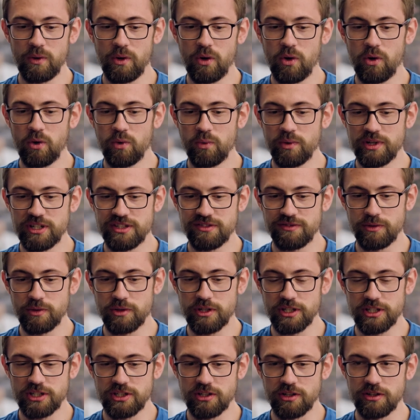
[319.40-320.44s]
always
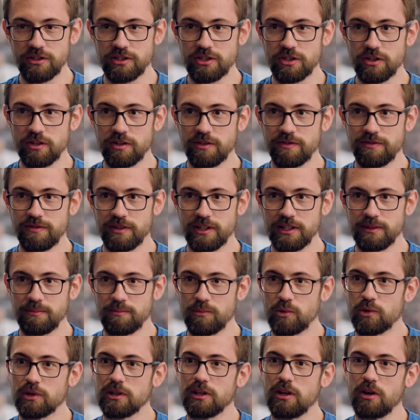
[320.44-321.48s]
focused on sort of a
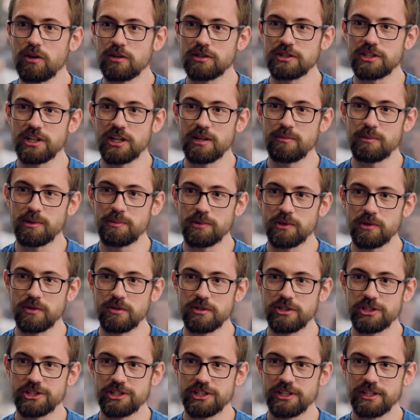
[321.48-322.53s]
more long-term
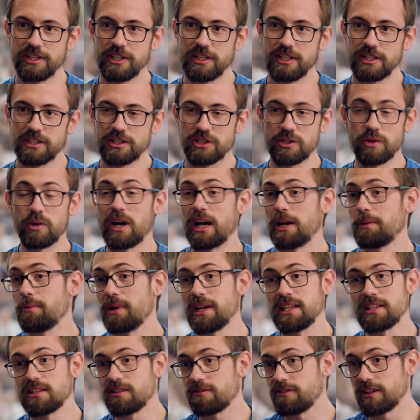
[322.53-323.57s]
approach. So I
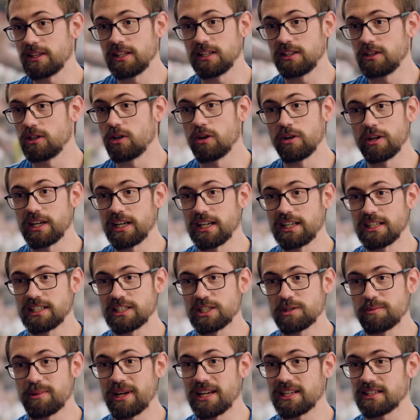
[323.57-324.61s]
went to Finland not
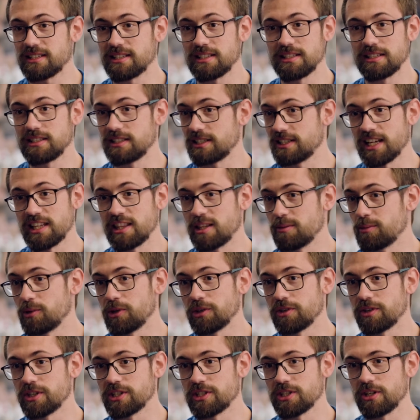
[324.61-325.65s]
expecting to send the
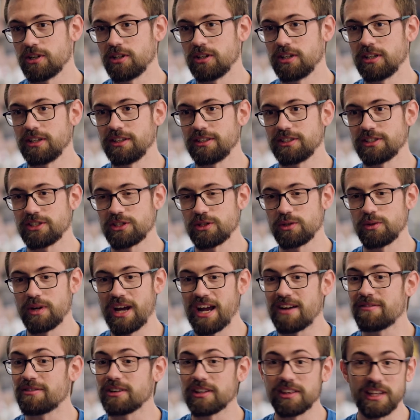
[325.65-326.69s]
boulder at all, so
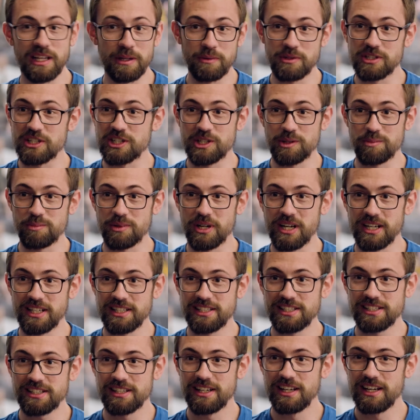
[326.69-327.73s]
everything was a
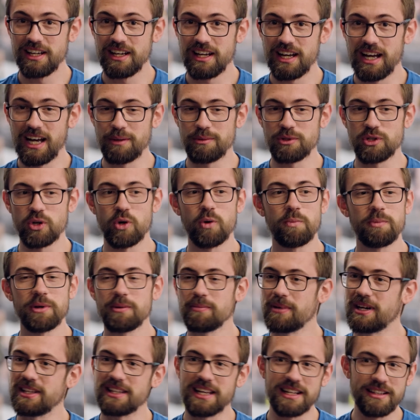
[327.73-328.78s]
surprise. I was
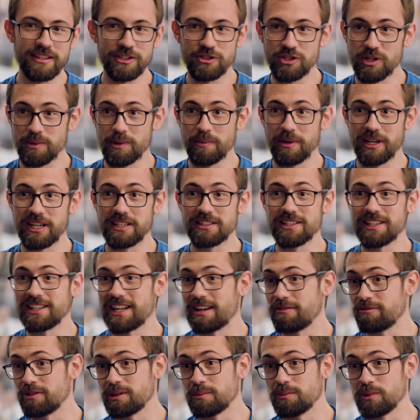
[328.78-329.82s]
hoping by the end of the trip I might have done
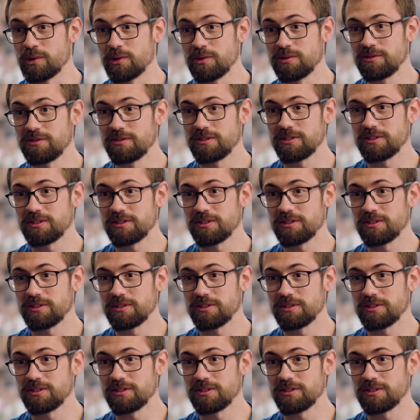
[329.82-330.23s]
every move,